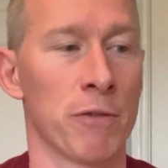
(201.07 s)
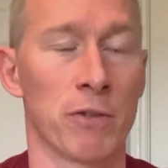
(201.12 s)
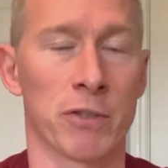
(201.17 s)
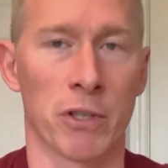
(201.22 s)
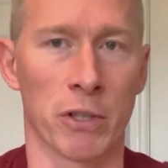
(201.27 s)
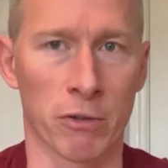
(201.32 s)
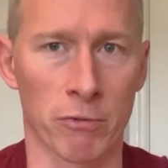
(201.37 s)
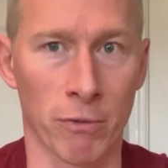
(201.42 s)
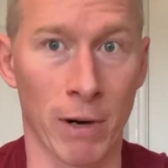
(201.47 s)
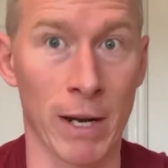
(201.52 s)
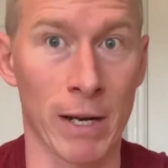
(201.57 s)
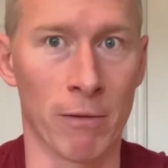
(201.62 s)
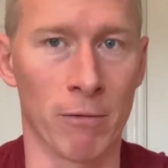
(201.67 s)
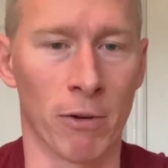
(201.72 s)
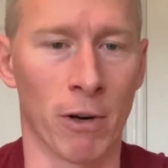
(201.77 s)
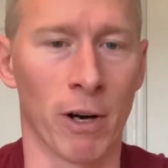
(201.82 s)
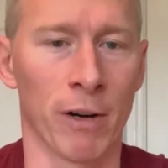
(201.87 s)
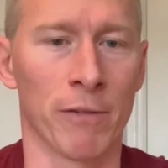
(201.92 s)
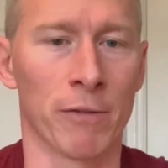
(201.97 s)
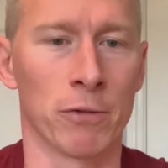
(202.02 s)
It's a great
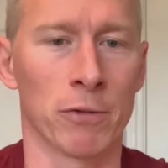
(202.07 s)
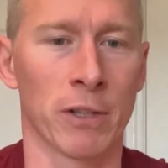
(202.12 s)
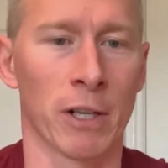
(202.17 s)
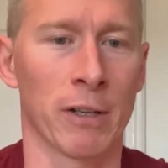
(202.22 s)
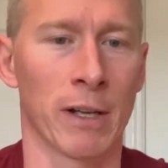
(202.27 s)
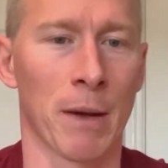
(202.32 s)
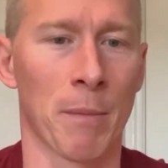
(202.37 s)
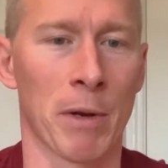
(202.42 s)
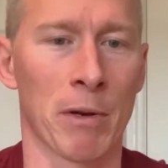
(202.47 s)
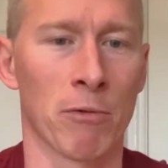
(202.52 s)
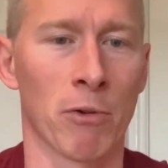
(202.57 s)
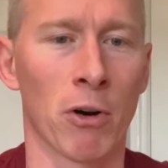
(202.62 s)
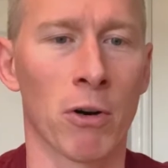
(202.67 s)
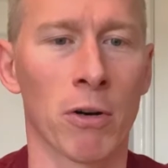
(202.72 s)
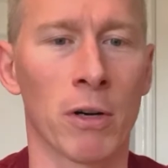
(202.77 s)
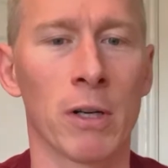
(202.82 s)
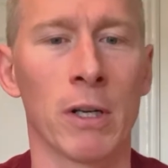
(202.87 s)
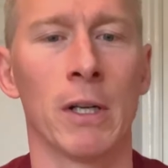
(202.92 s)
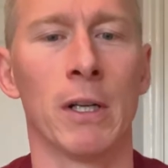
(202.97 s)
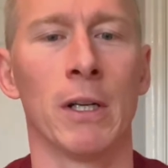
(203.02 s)
rifle, don't get me wrong,